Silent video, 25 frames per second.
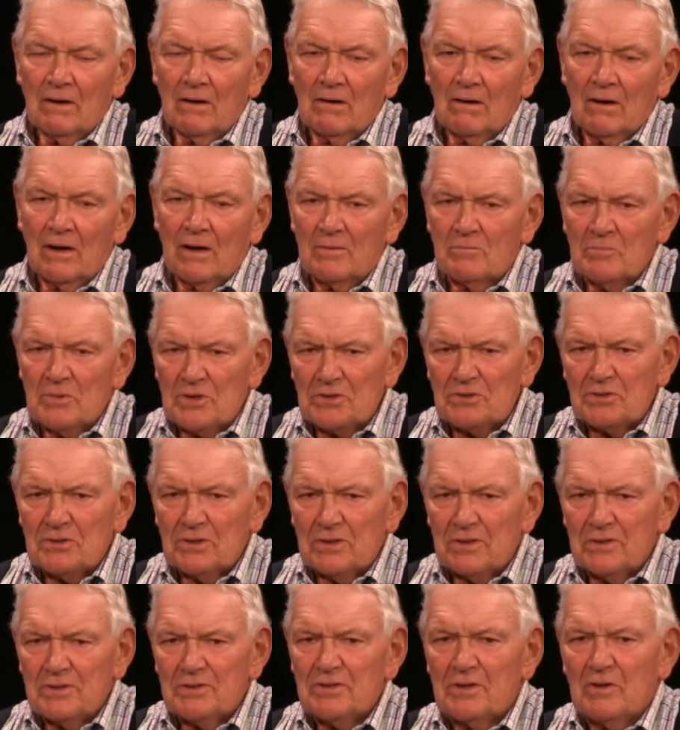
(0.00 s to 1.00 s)
I miss it
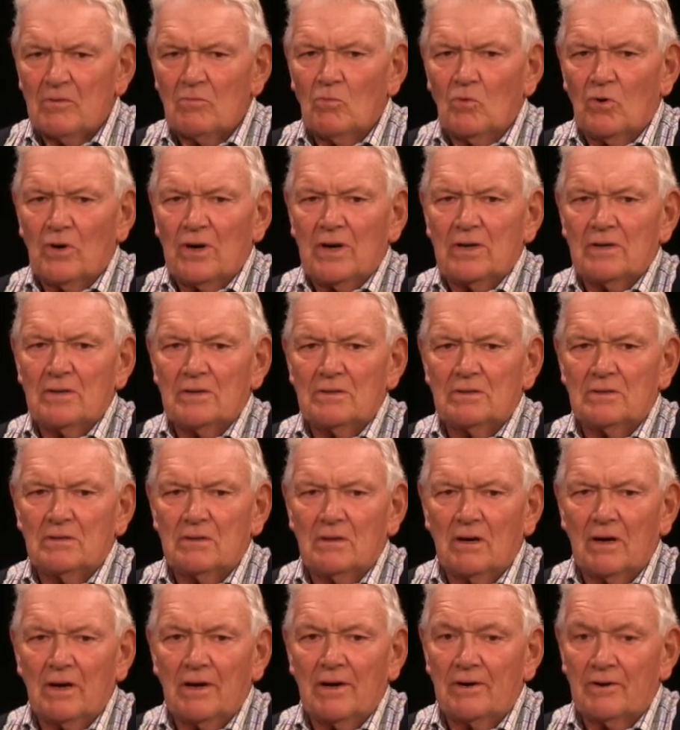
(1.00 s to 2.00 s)
in some ways.
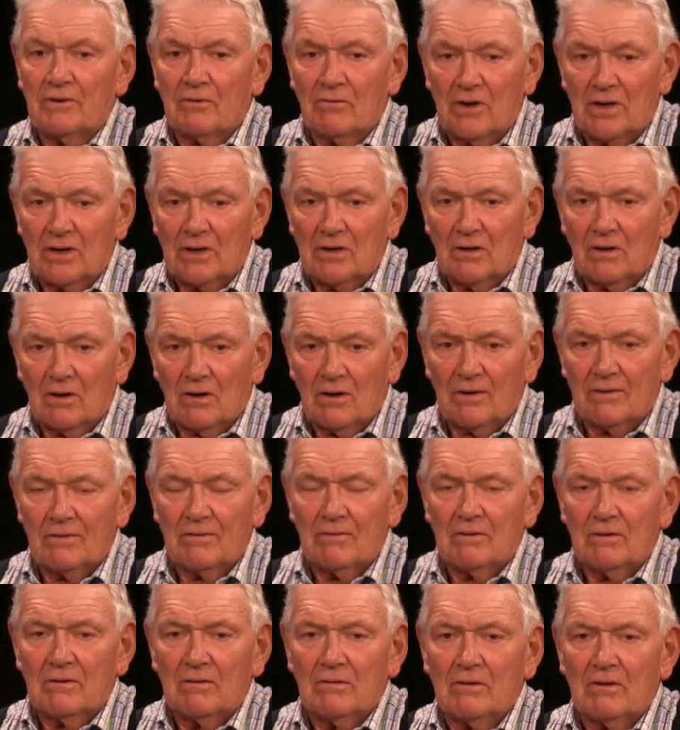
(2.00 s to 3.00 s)
I had a great
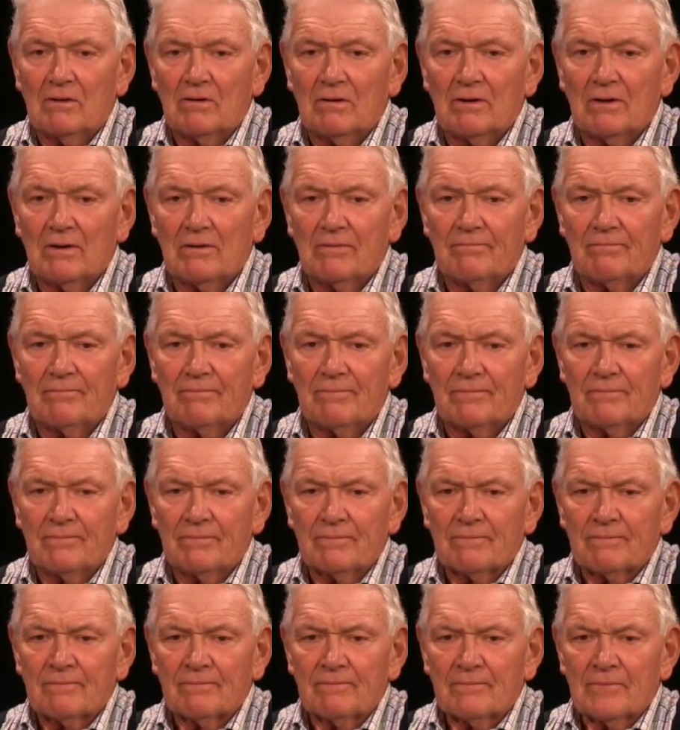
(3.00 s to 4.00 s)
garden.
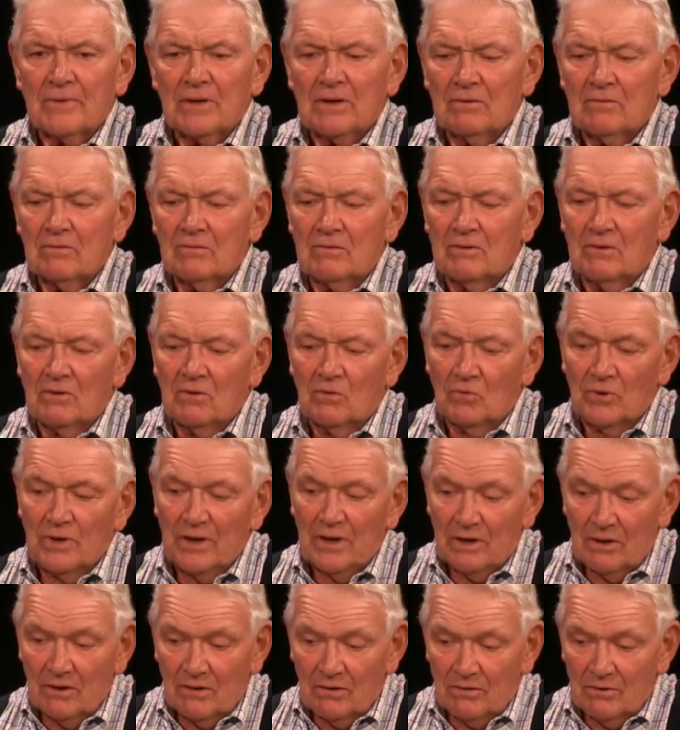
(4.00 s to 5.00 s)
We
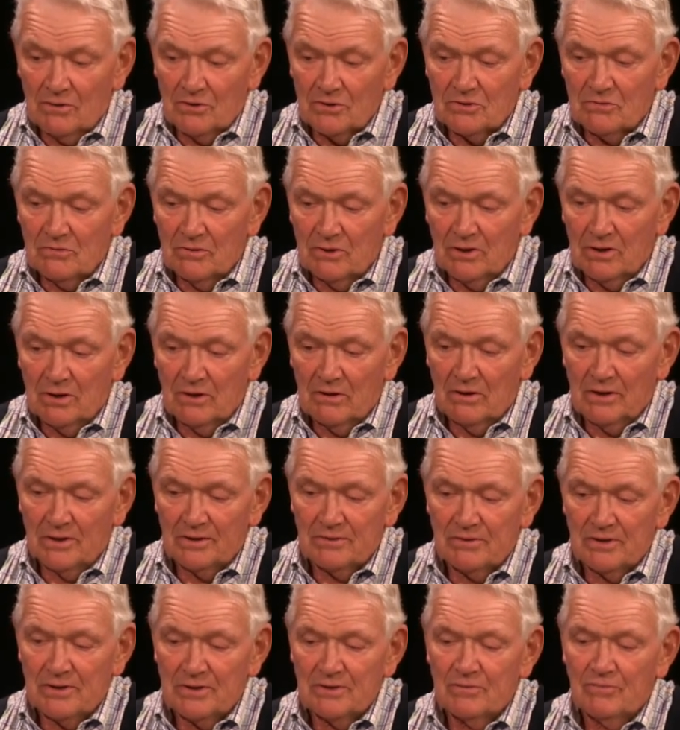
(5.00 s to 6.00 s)
had our nursery there,
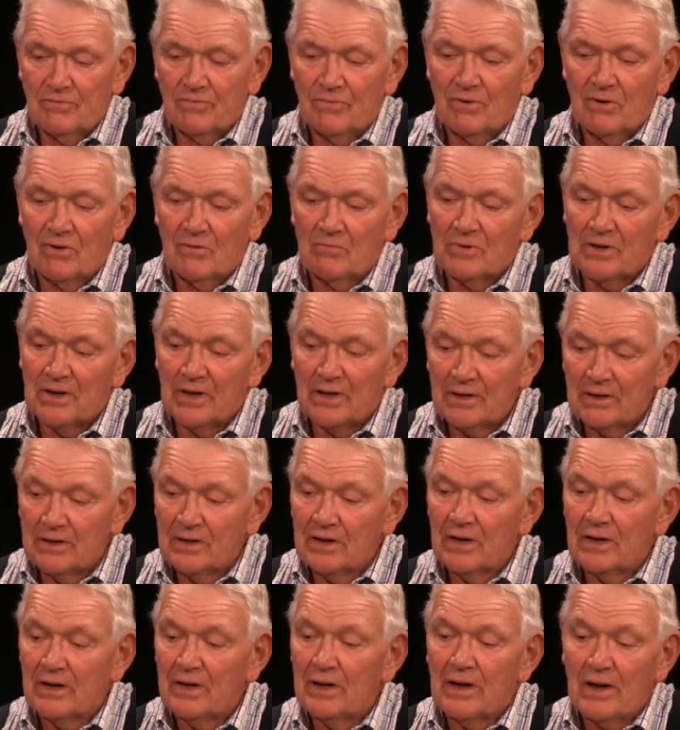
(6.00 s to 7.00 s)
Hydrangea Farm, and I'd
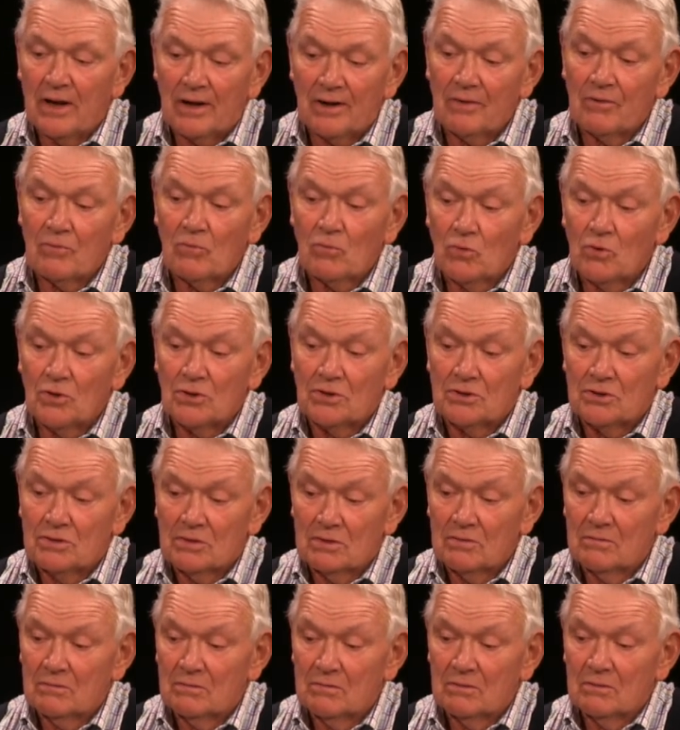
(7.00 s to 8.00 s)
cut it out of the
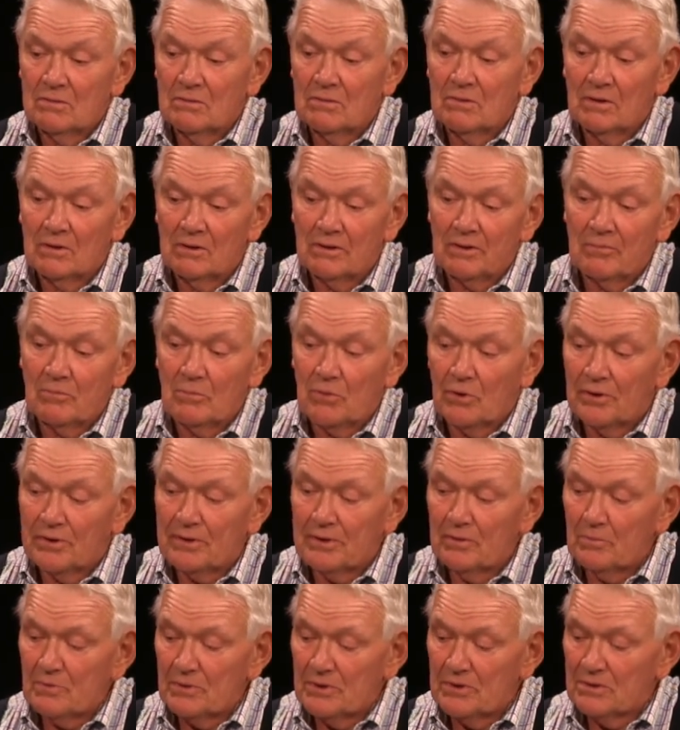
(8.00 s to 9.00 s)
woods. I had bought
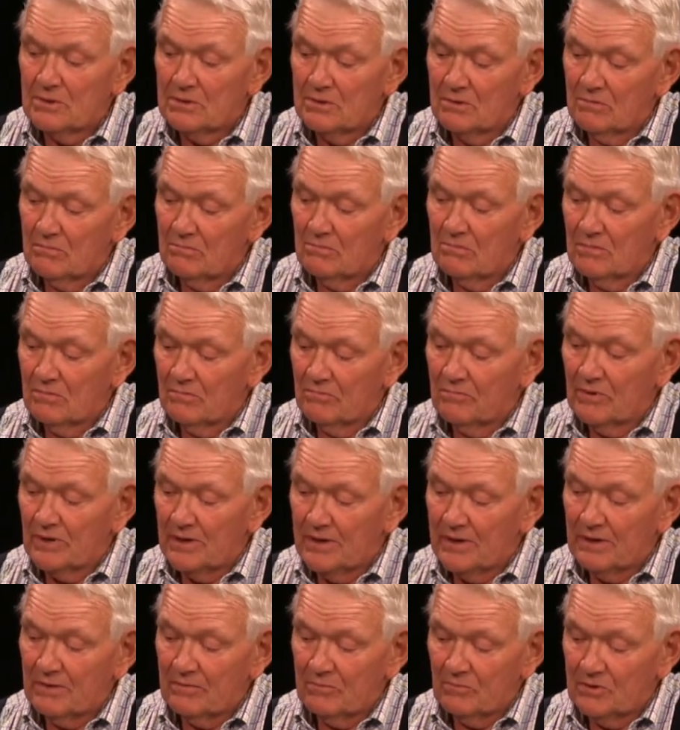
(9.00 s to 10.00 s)
the piece of
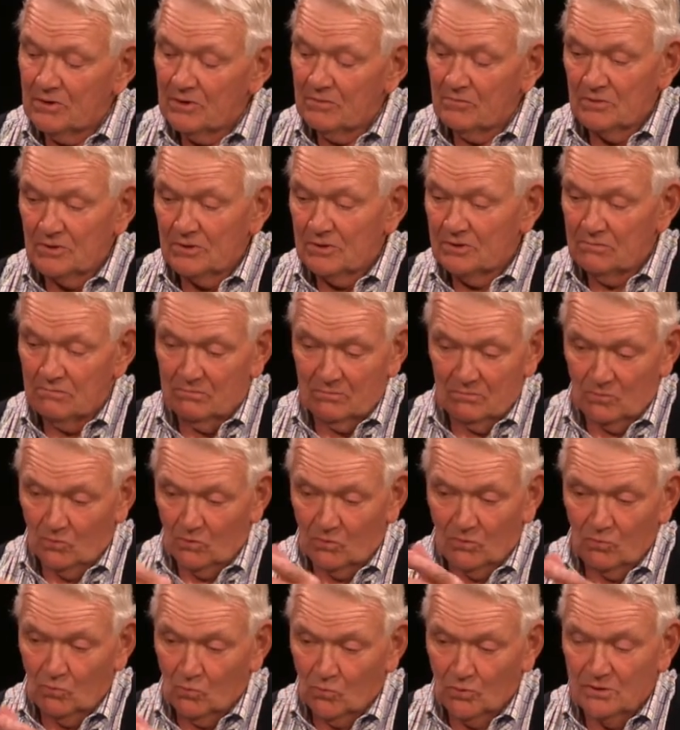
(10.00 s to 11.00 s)
land when it was
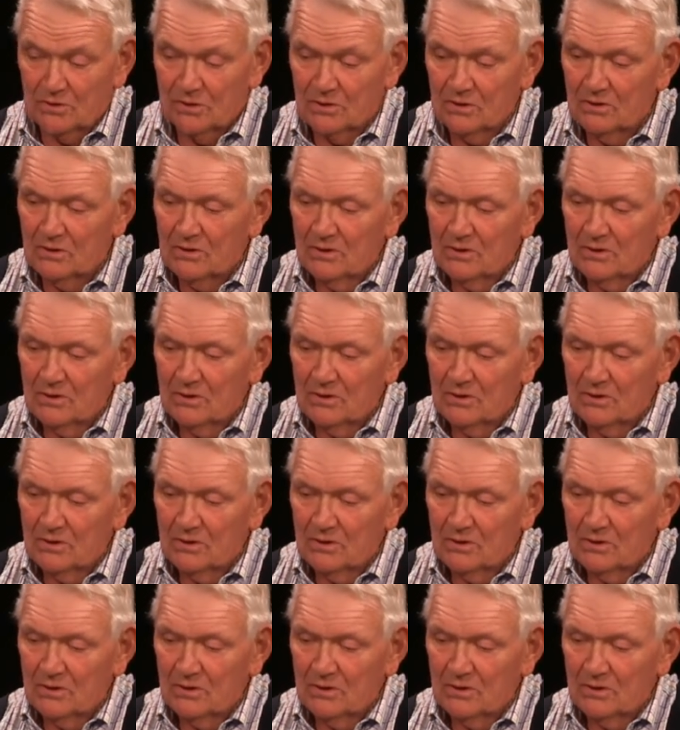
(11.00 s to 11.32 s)
all woods,